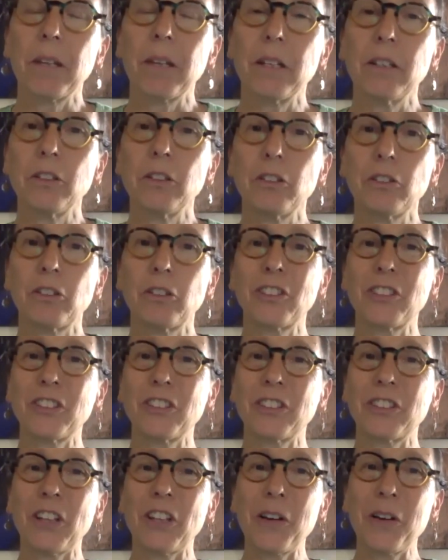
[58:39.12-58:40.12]

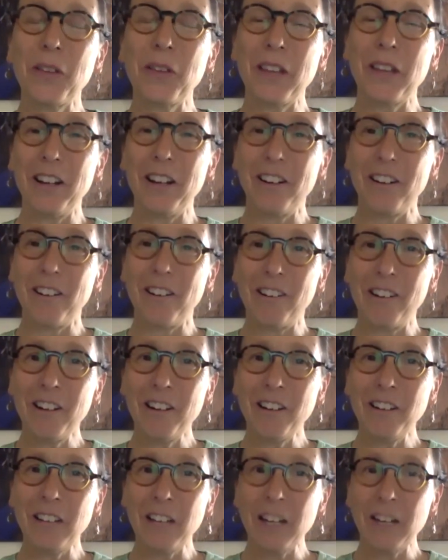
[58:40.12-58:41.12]
So there are
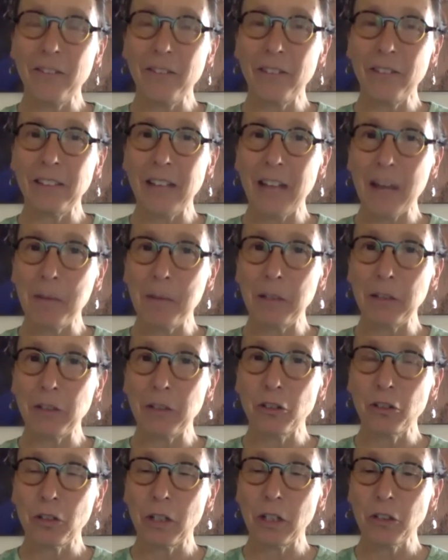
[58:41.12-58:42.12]
a lot of elaborate
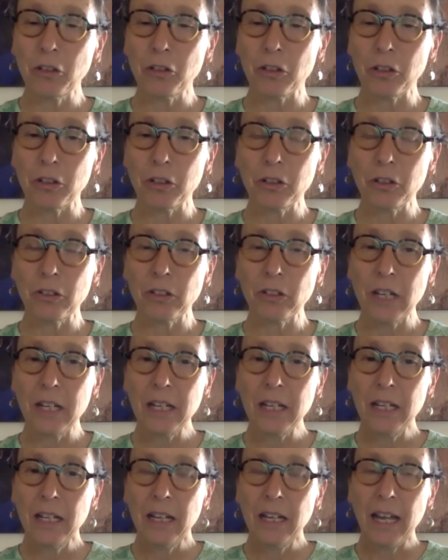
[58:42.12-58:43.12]
structures,
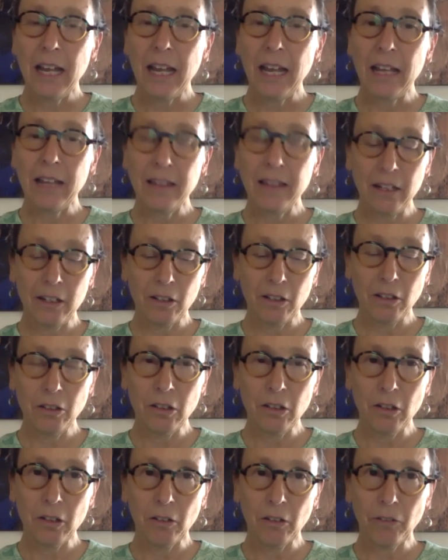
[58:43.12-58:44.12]
and
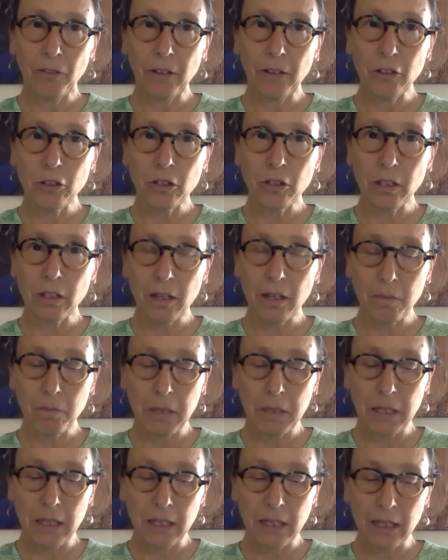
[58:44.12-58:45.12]
their function can
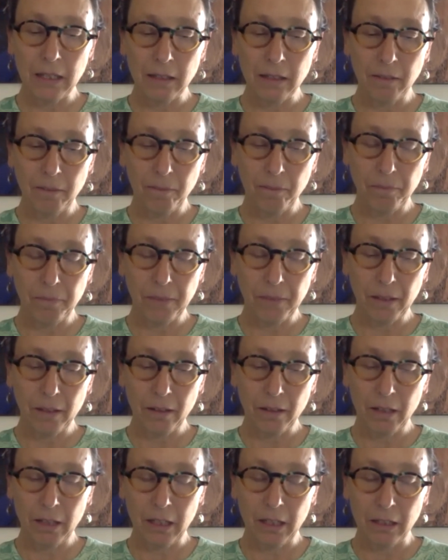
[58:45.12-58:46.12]
be
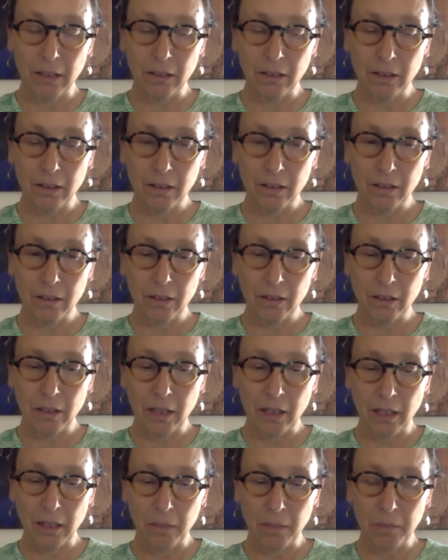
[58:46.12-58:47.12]
in
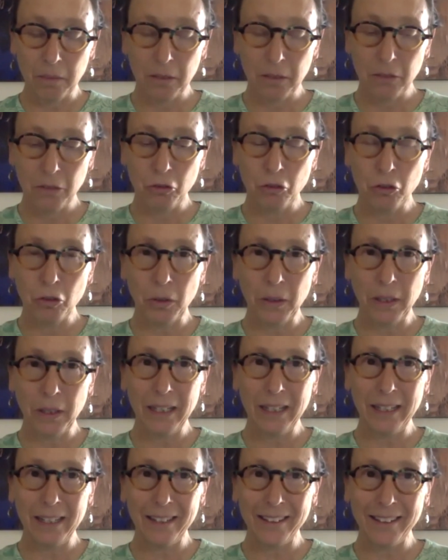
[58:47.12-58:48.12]

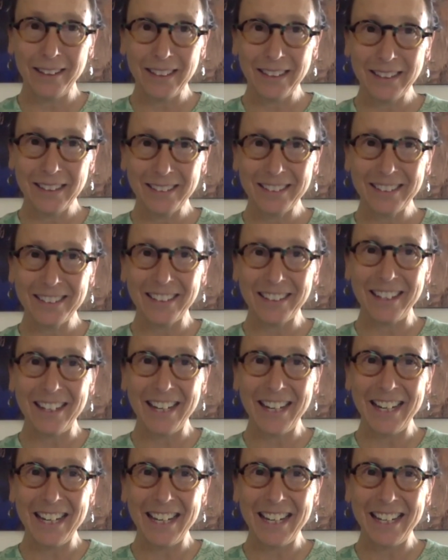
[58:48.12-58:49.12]
joining,
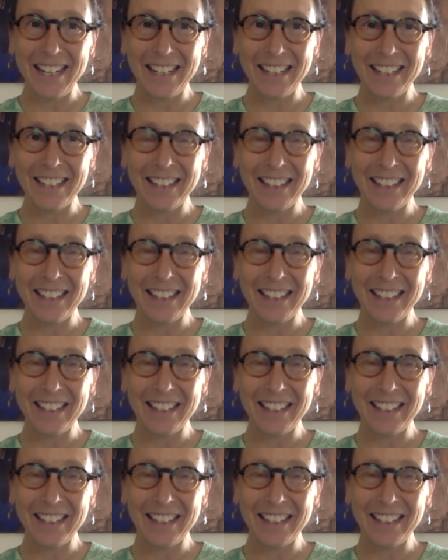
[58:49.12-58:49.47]
sliding,